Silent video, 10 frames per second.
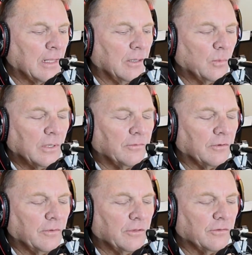and
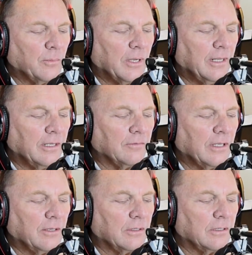whatever events they might have
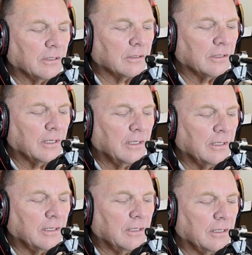down there.
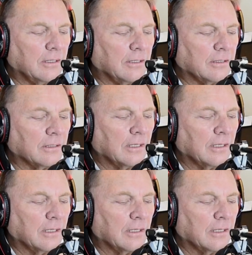And